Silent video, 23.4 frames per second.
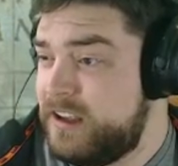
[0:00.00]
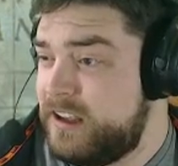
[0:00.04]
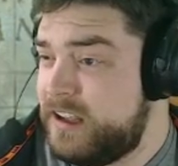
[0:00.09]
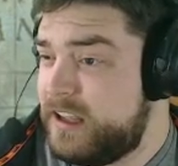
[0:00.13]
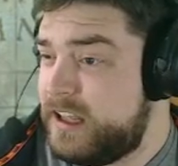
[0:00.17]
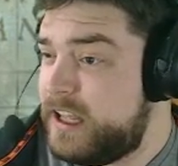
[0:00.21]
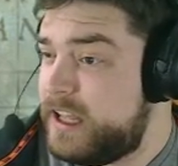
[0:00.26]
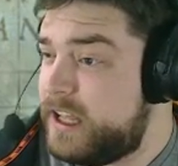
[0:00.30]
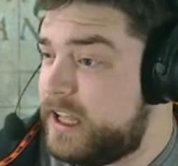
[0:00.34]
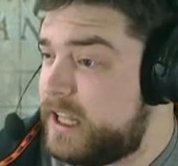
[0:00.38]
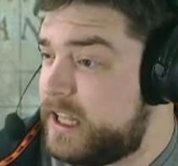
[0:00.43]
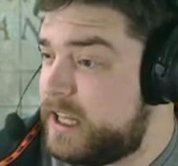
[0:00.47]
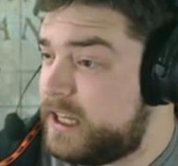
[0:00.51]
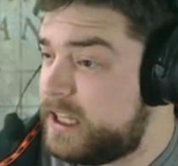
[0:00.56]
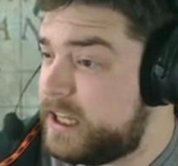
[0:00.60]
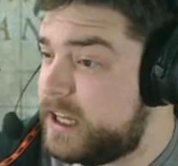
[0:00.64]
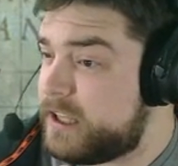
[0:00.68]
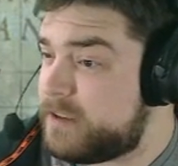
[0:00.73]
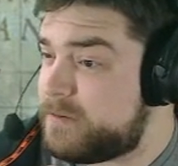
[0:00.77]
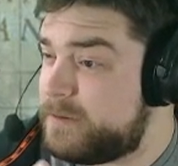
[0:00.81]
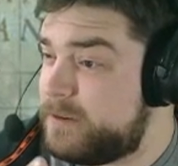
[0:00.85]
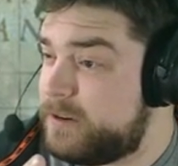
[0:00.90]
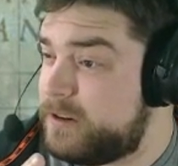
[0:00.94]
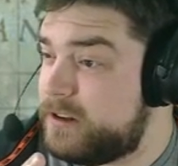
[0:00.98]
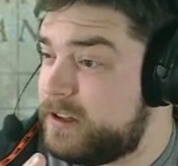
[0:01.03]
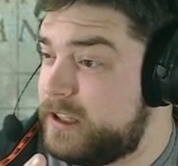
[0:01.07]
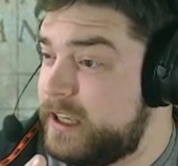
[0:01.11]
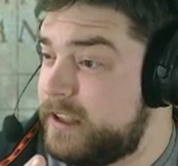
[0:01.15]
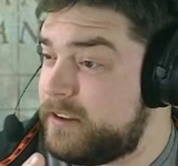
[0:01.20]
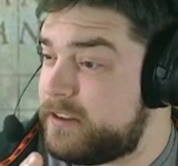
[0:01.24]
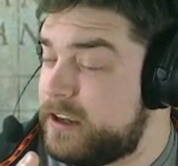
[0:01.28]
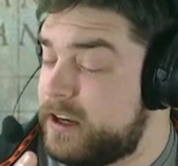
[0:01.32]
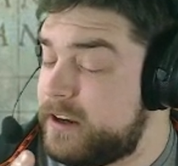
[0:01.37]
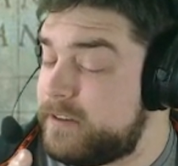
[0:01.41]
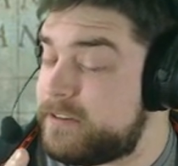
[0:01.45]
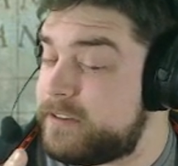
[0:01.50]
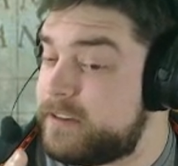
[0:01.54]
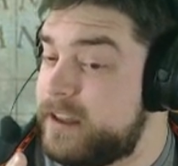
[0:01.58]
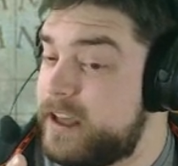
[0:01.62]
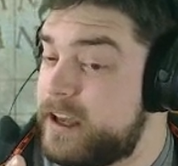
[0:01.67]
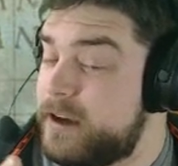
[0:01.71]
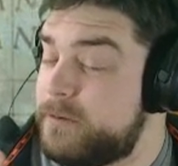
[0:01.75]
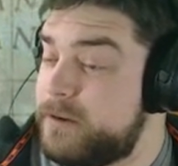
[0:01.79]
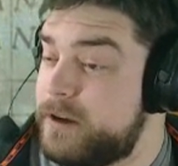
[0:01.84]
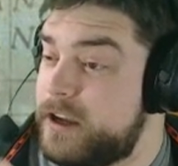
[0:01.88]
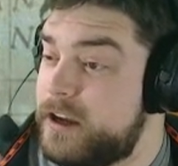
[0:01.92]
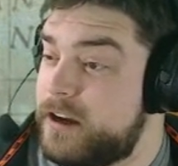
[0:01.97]
And last but not least, after
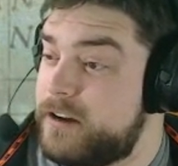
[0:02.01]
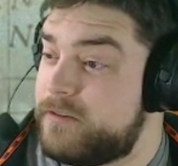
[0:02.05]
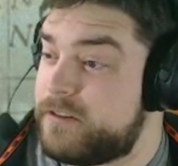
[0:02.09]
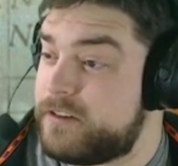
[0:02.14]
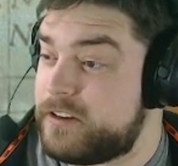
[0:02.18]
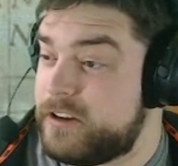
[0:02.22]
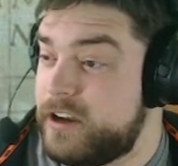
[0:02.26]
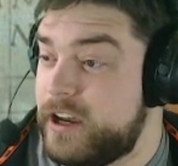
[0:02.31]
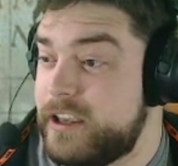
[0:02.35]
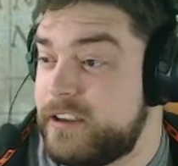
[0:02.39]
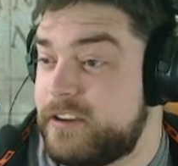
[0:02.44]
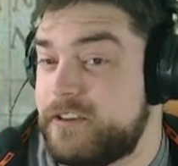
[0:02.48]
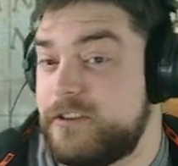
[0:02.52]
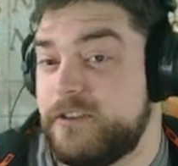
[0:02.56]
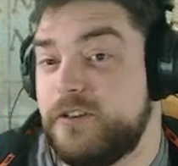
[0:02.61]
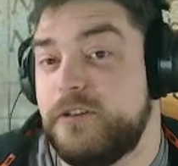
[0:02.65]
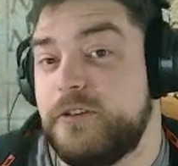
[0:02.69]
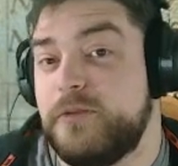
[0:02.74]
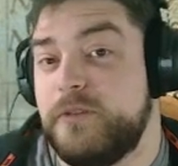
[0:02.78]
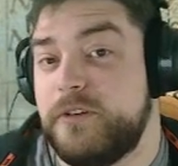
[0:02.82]
that, we have Sky Sword,